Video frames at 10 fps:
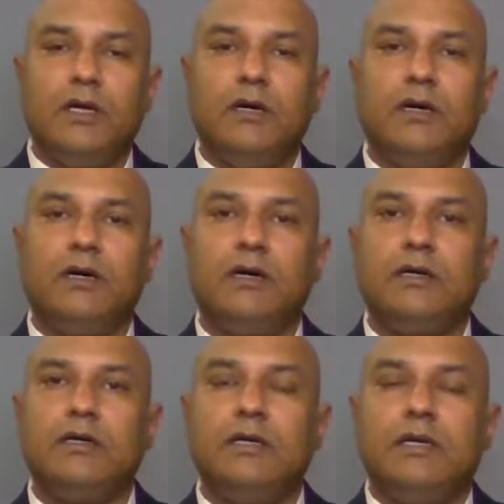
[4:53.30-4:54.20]
uh,
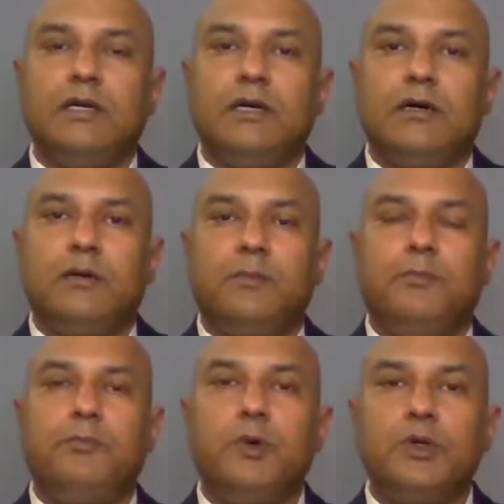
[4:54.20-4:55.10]

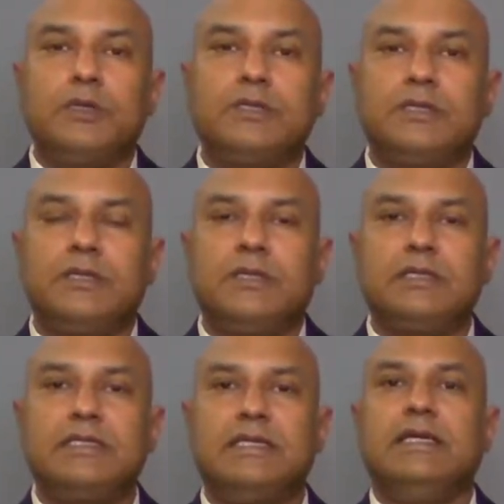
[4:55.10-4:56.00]
post
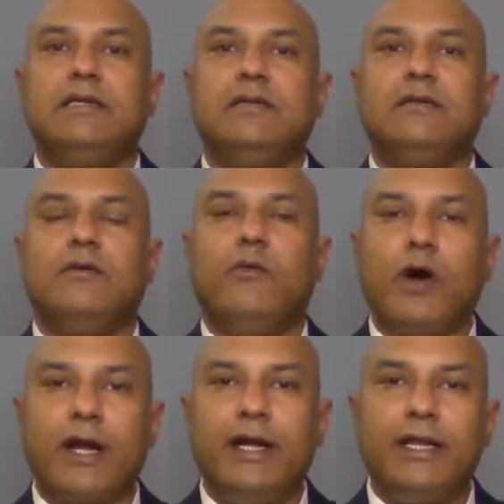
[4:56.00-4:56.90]
sale
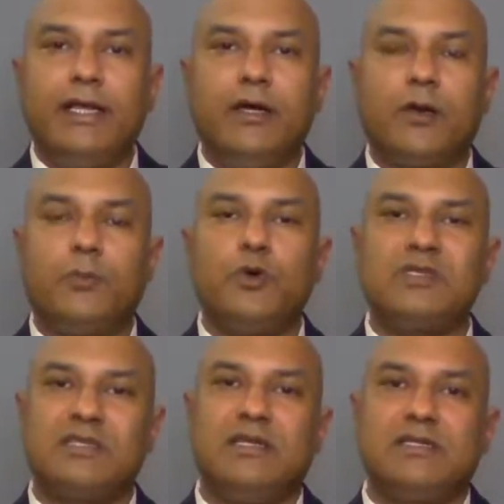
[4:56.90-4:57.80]
warranty or
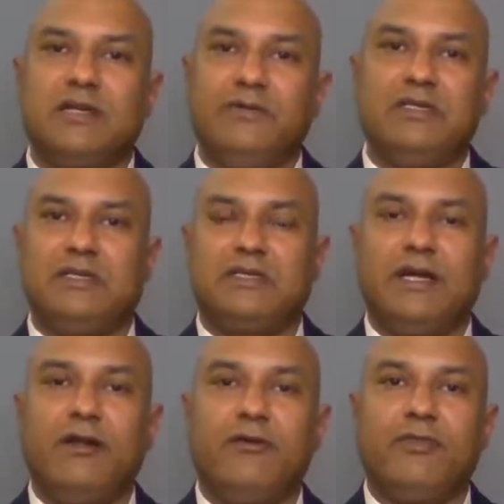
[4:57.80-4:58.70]
post sale services
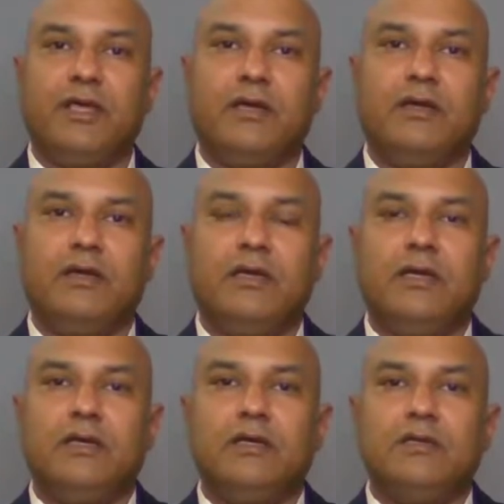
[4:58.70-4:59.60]
kind of thing.
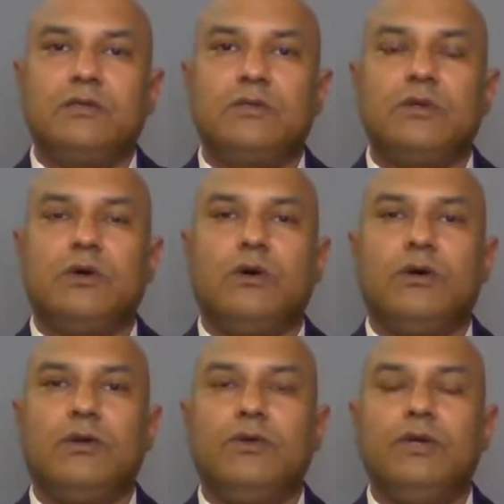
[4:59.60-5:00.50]
So
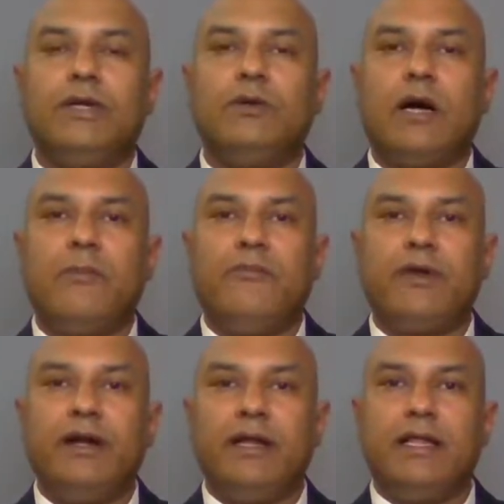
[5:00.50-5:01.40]
you need to
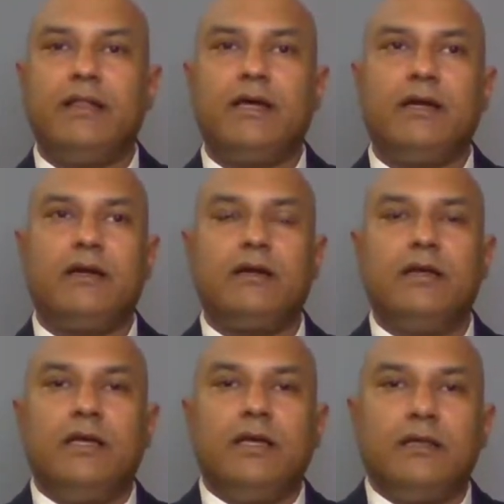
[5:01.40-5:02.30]
upfront tell that
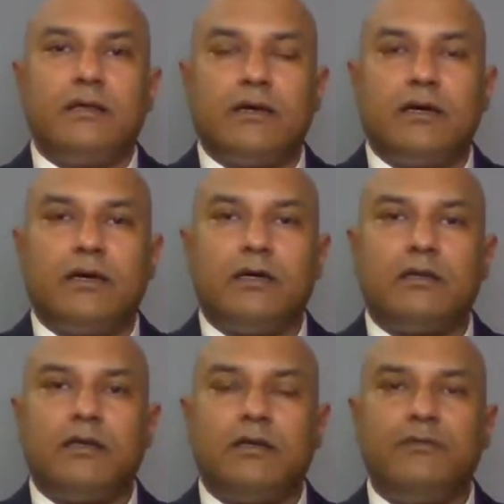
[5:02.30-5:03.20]
uh,
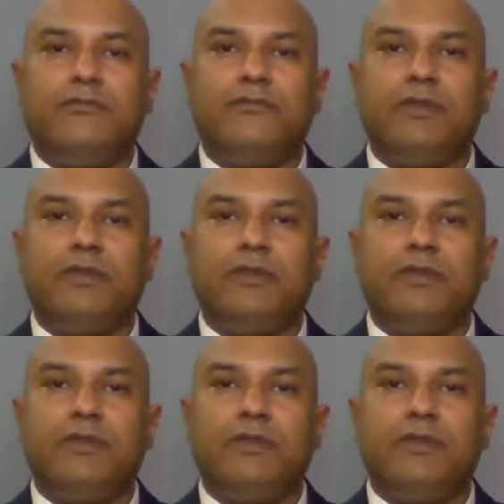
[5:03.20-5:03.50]
if